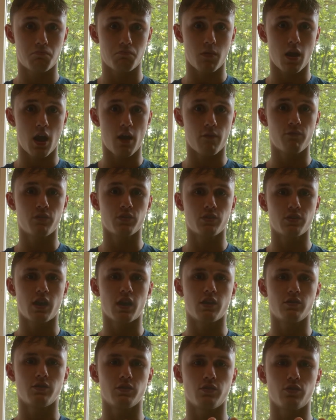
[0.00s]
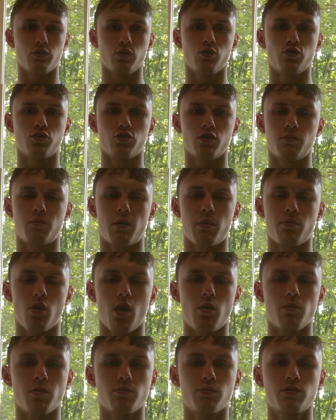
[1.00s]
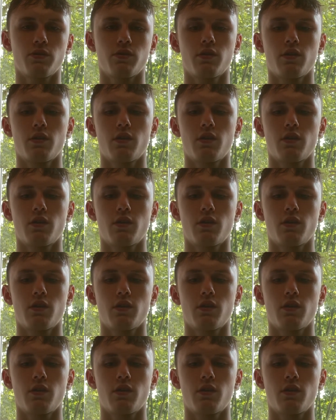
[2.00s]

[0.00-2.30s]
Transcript: emphasize the solution to my problems.